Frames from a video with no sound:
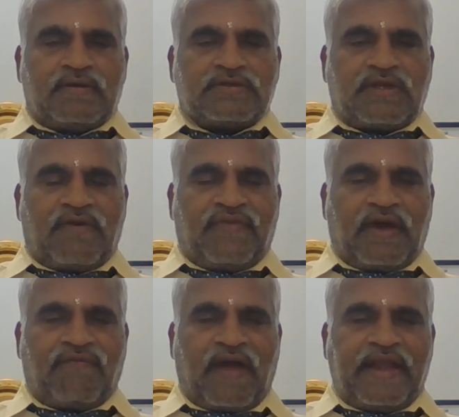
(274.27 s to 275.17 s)
So if you
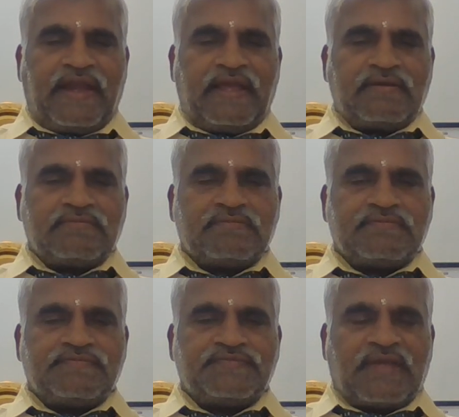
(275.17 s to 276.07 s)
are finding
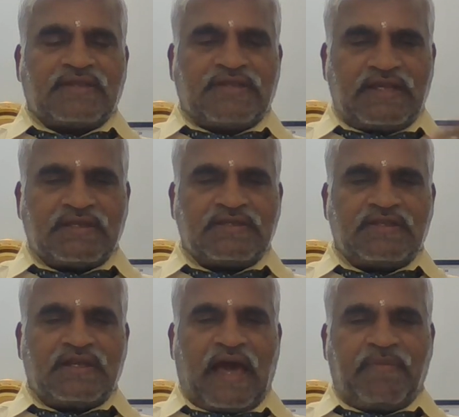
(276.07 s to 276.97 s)
the changes in
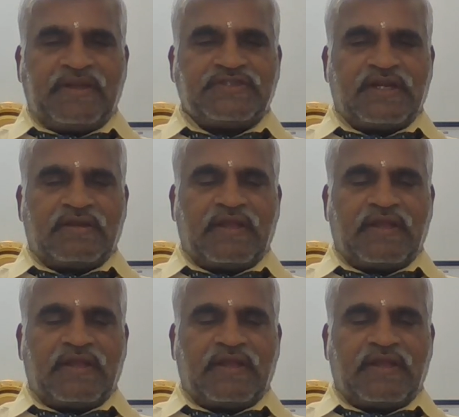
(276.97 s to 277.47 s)
the dimension,